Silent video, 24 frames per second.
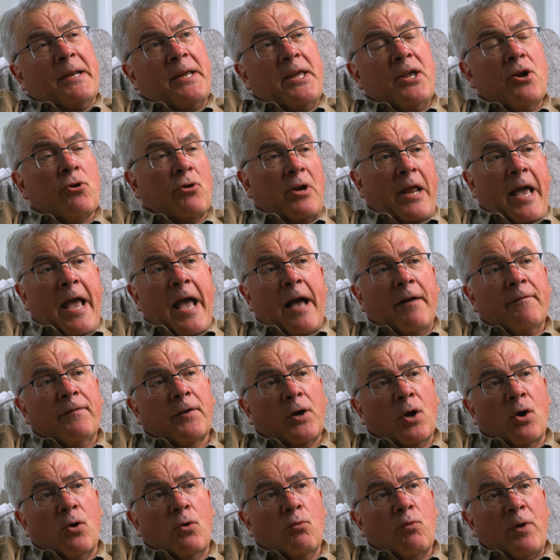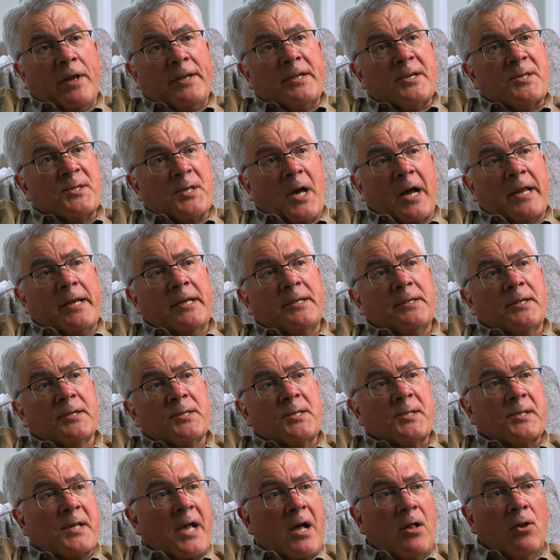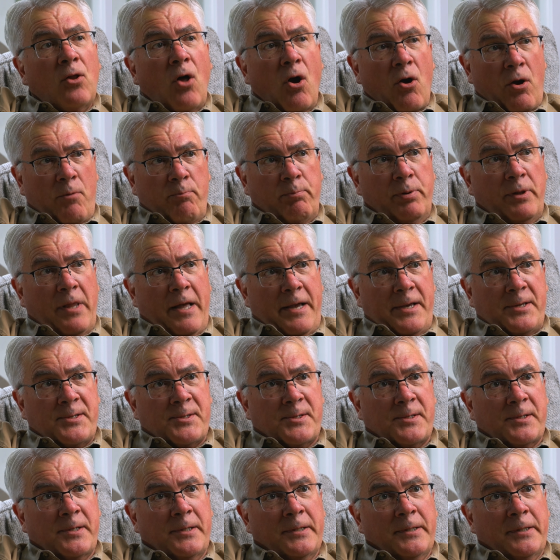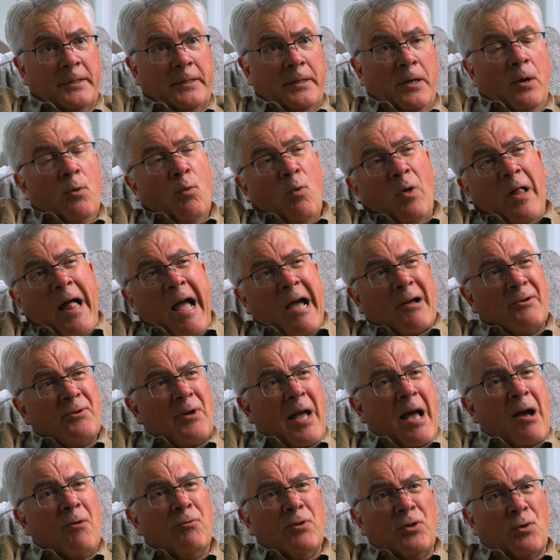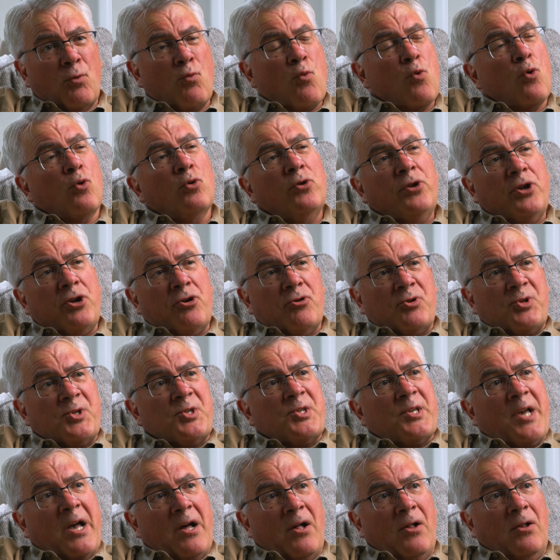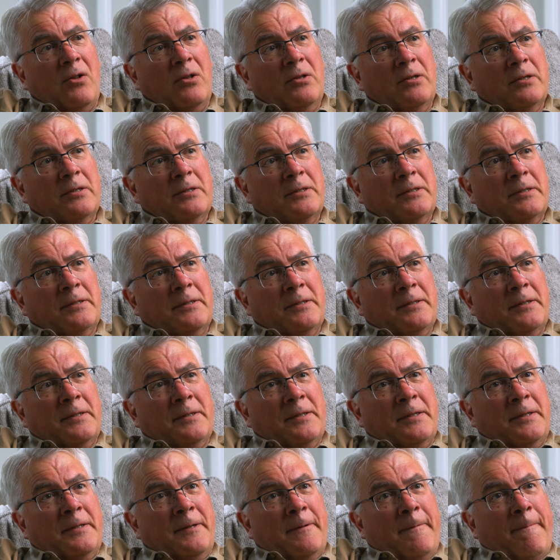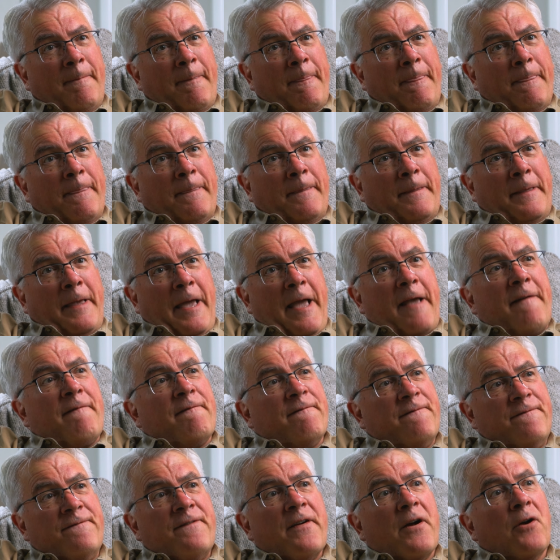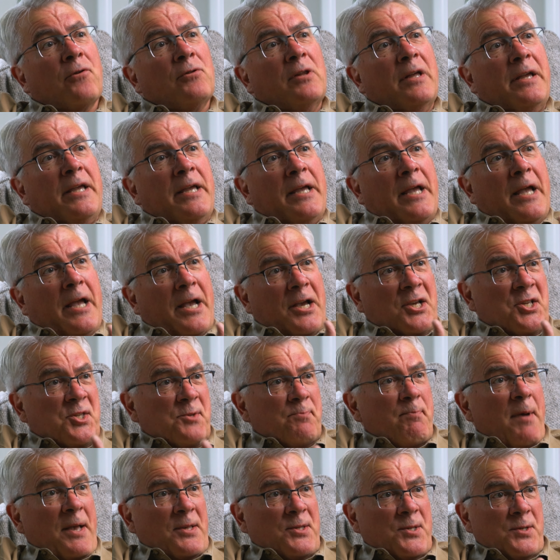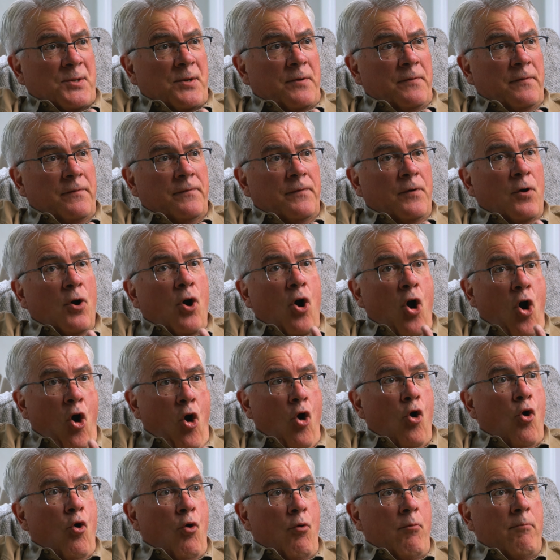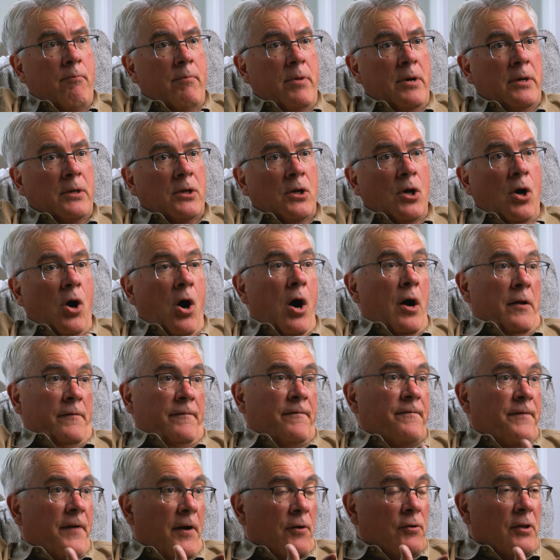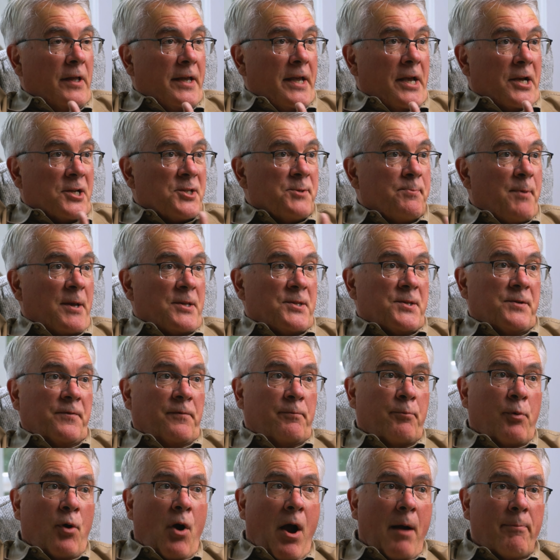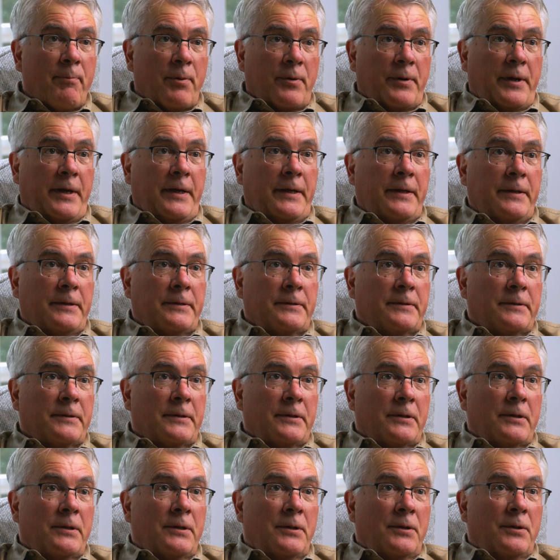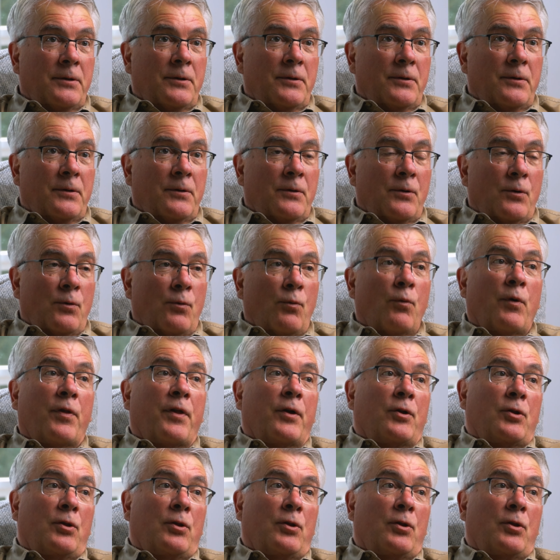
1.5 years ago, we decided to sell our place. Well, how in the world do you sell a fairly expensive home on fairly expensive property with a